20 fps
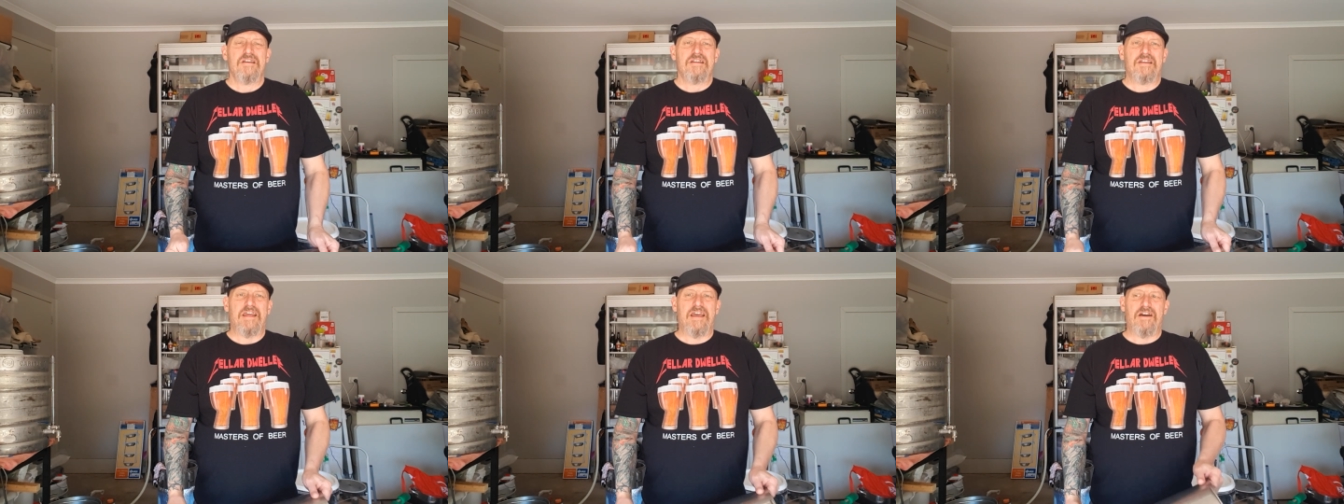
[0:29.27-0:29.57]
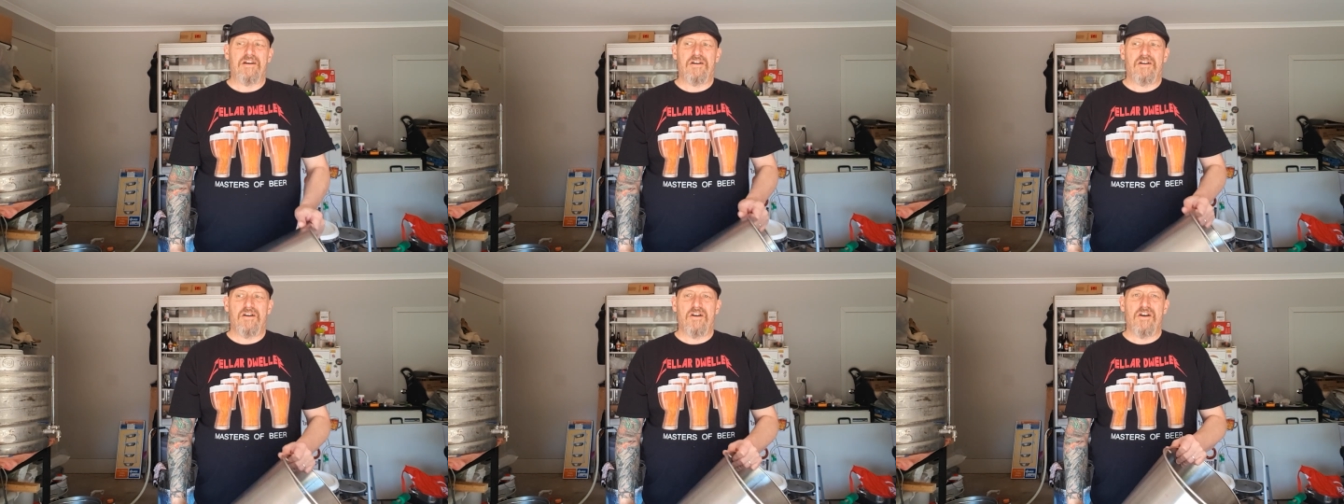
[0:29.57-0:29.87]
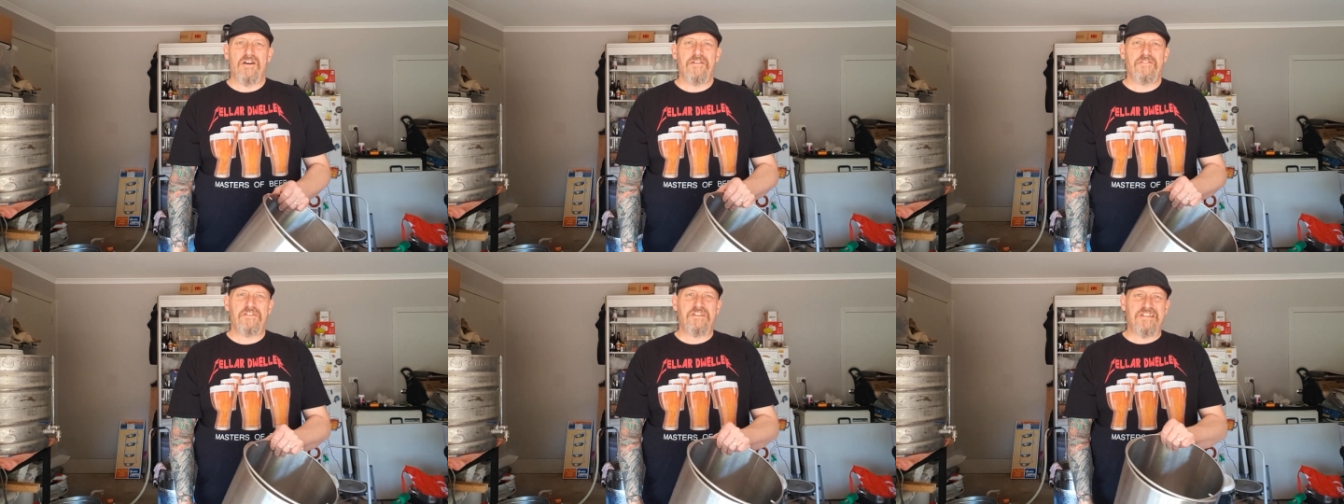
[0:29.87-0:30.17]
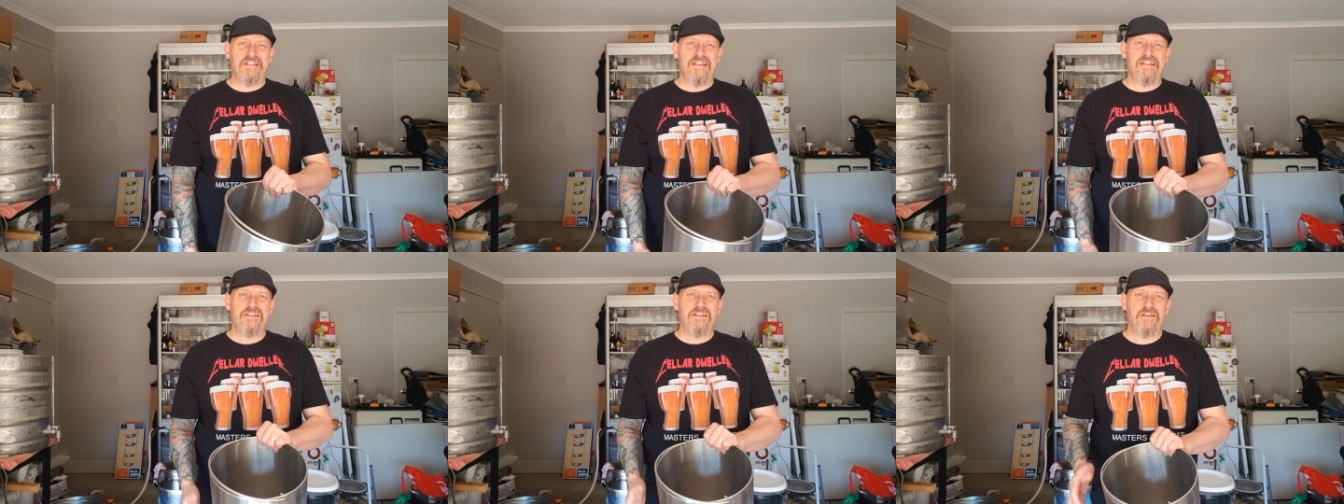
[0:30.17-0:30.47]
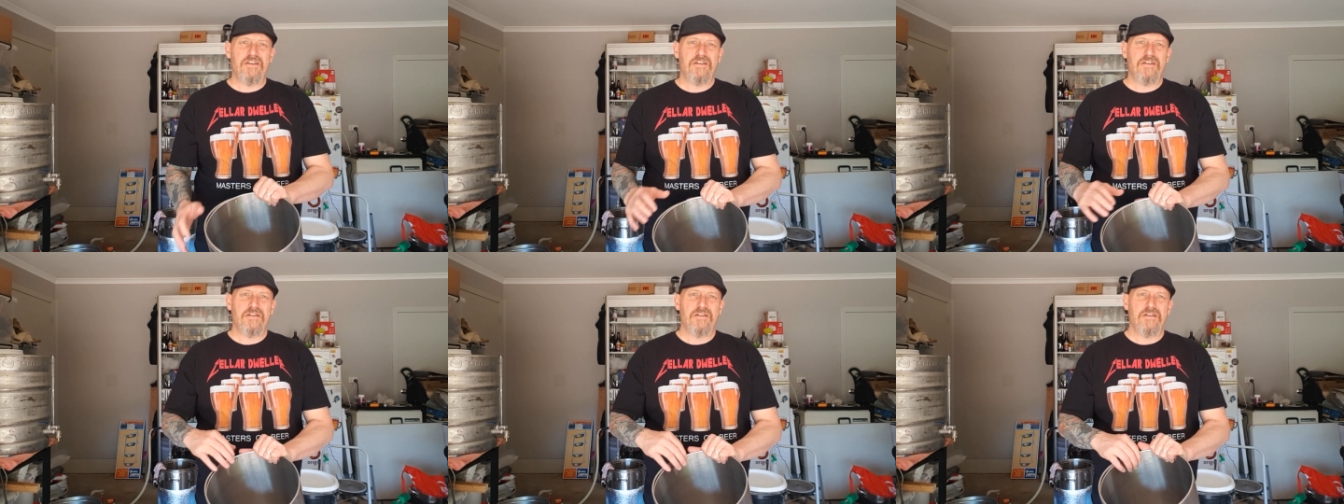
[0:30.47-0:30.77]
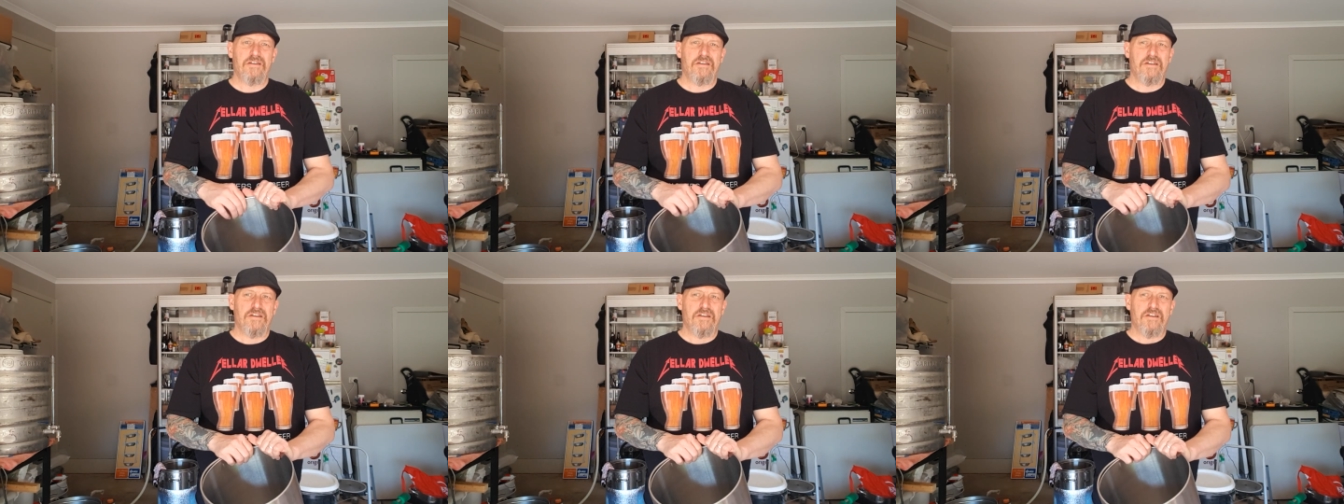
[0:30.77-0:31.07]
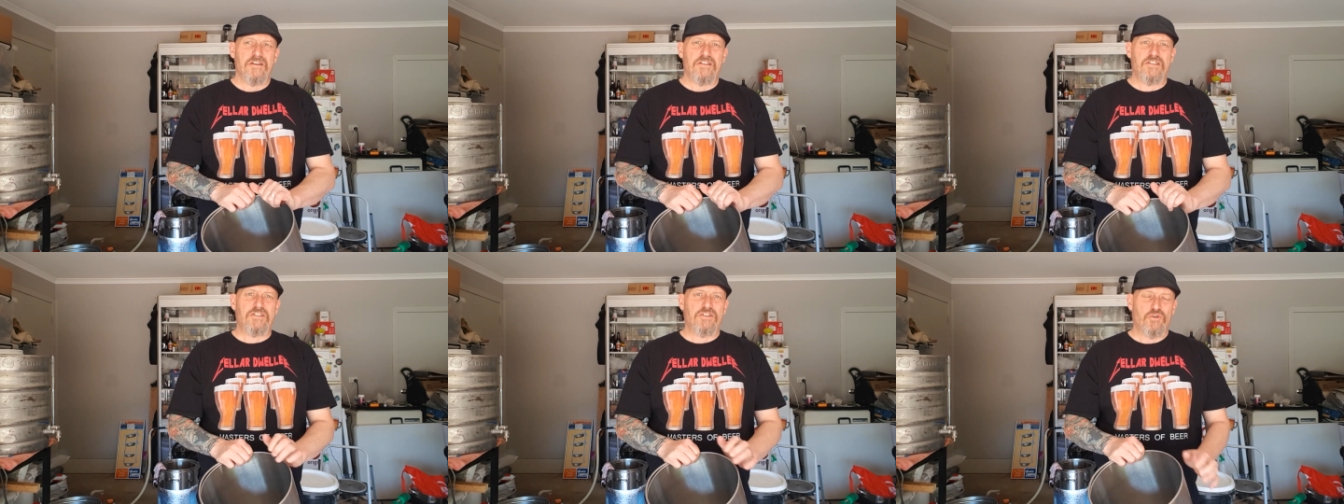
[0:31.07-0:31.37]
Now, I did
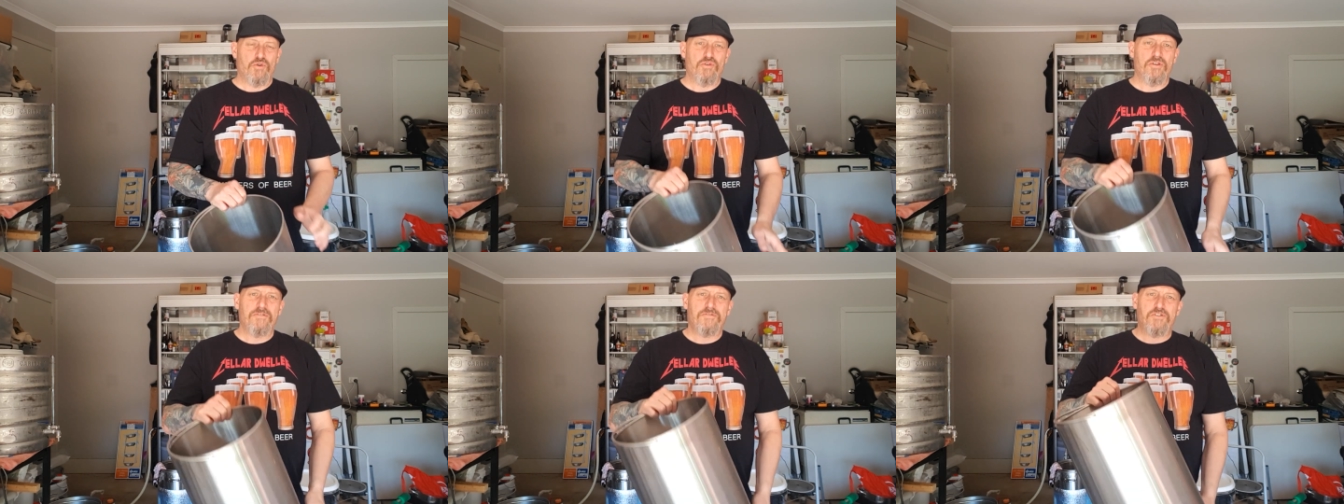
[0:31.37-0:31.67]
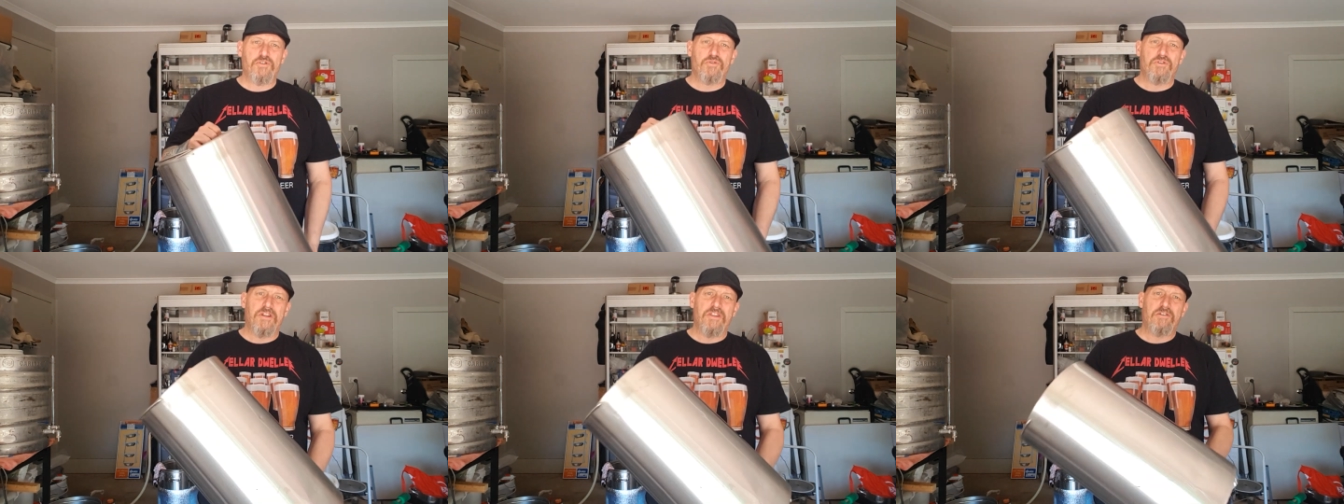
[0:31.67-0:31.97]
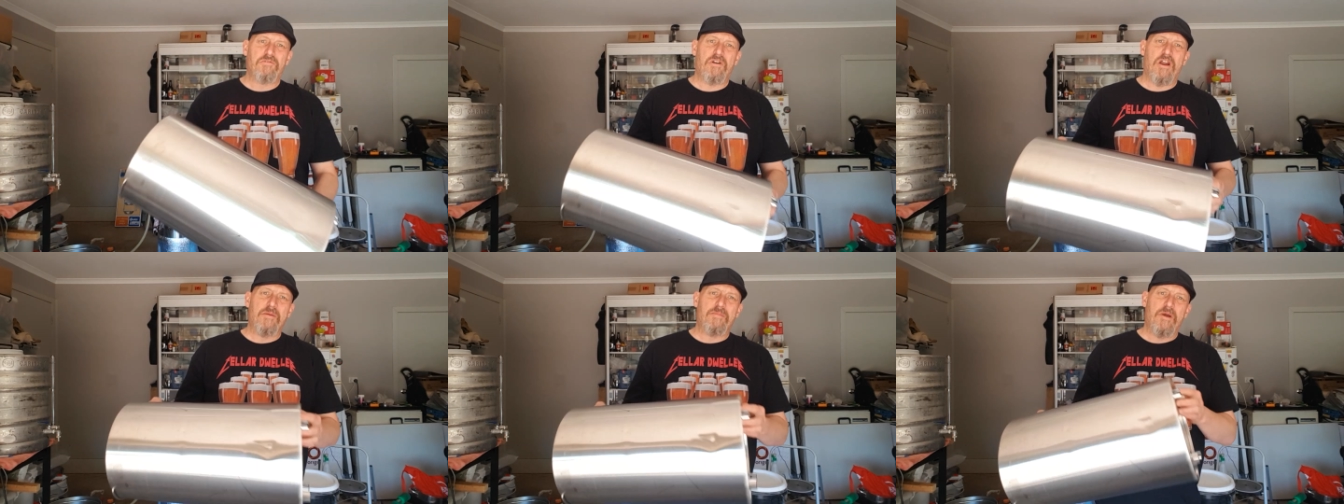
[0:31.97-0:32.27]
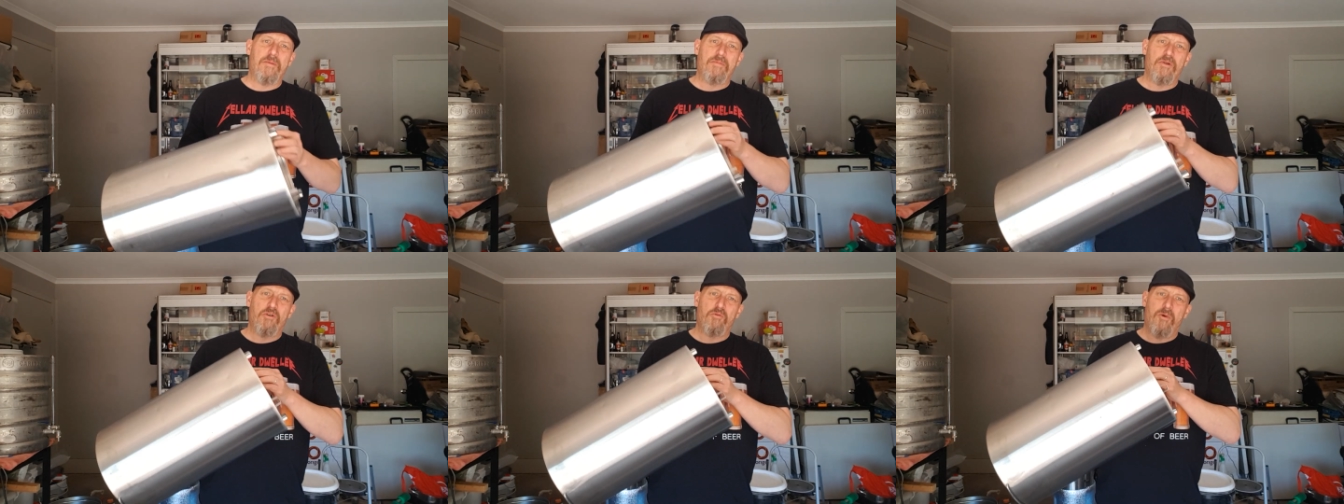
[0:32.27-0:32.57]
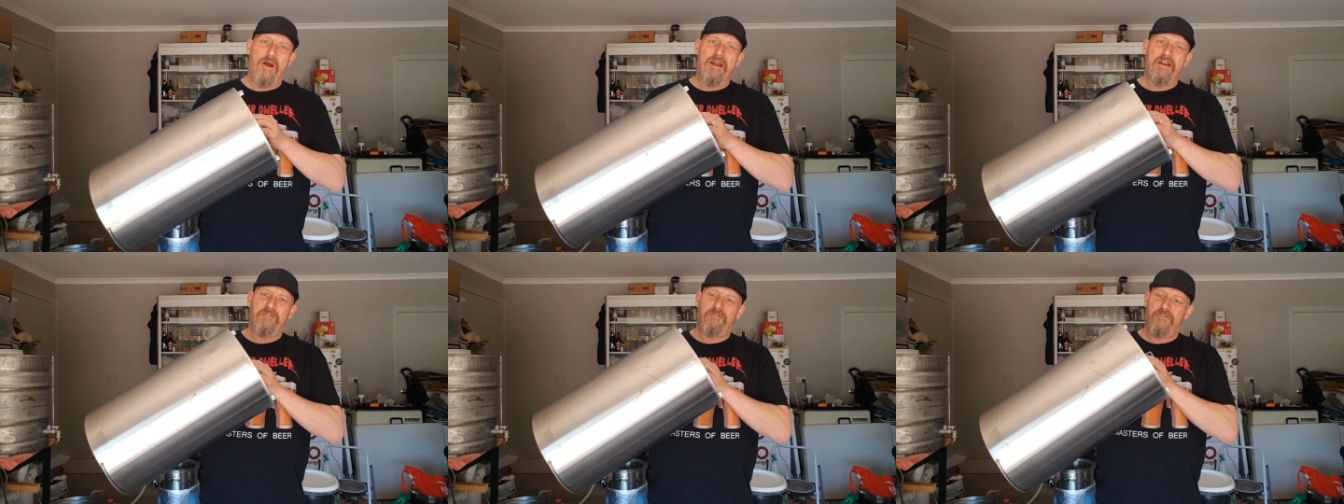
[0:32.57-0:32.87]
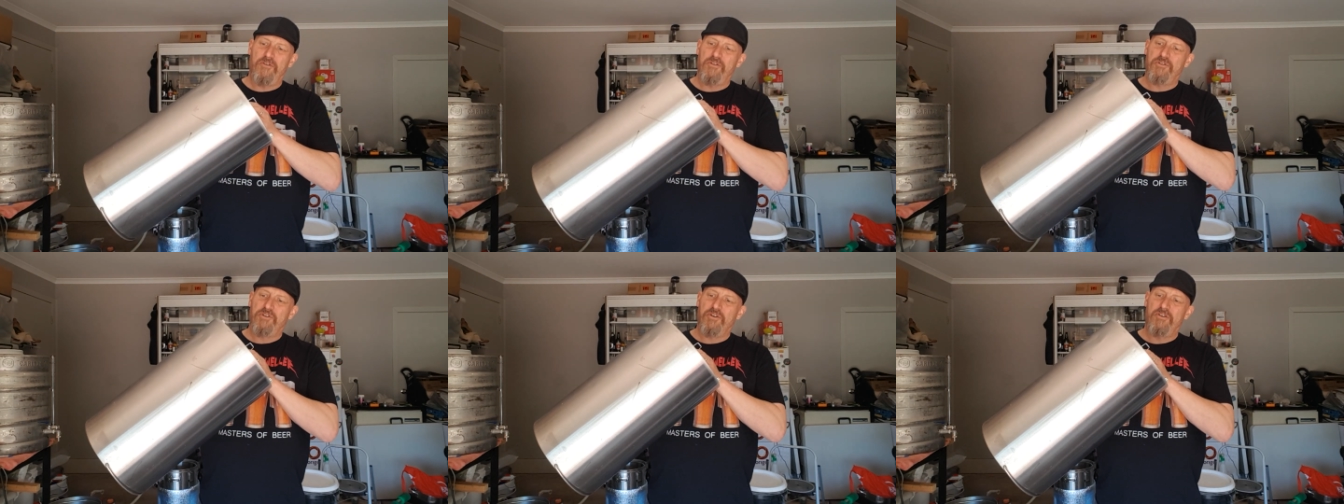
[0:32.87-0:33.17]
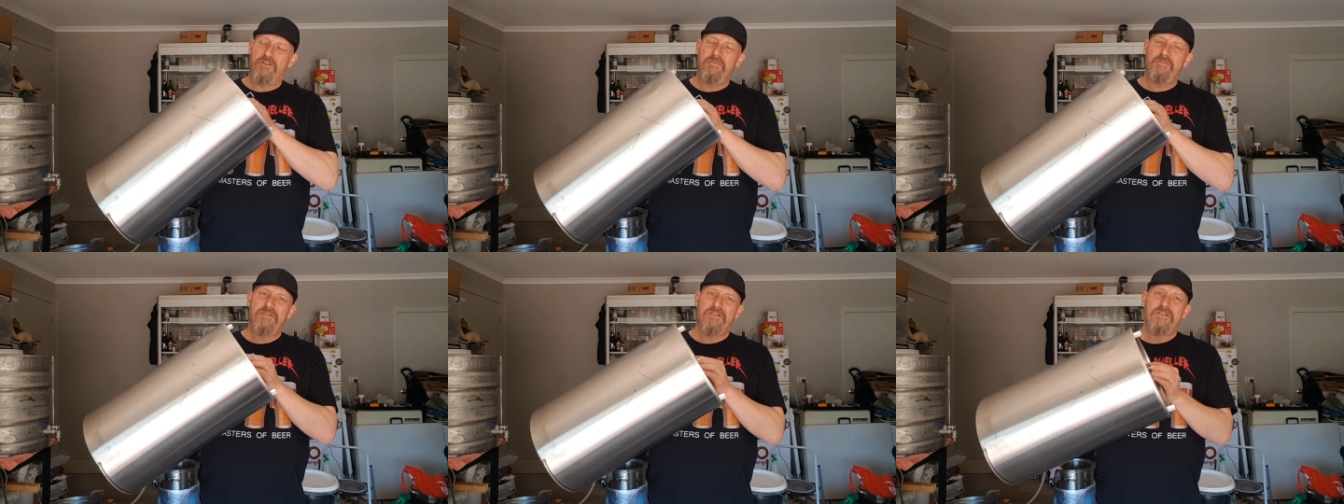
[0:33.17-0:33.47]
sort of do it in the Robobrew 1 a few
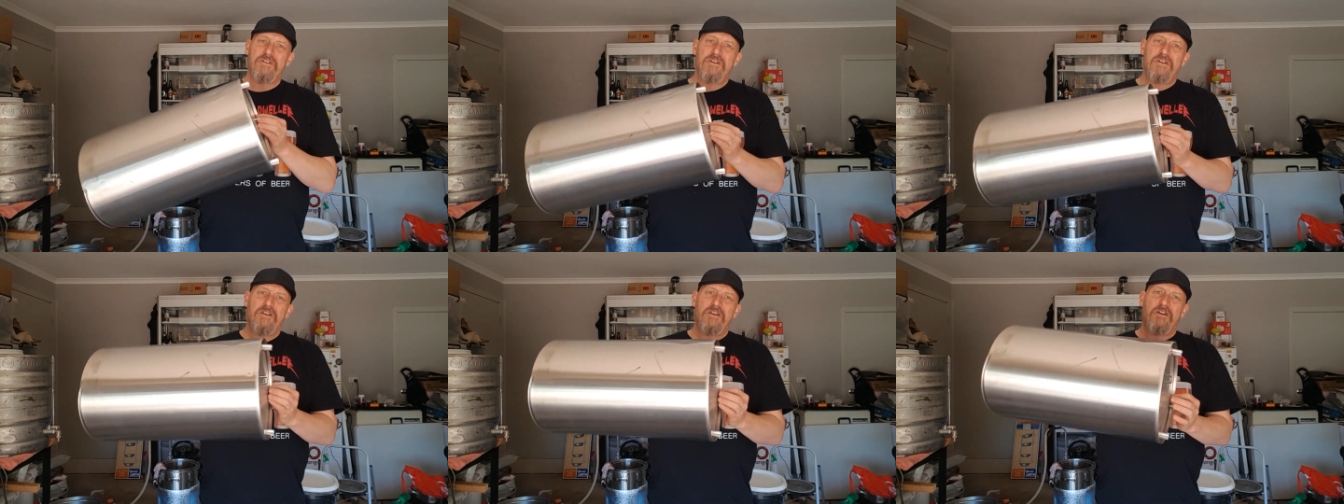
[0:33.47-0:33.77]
times.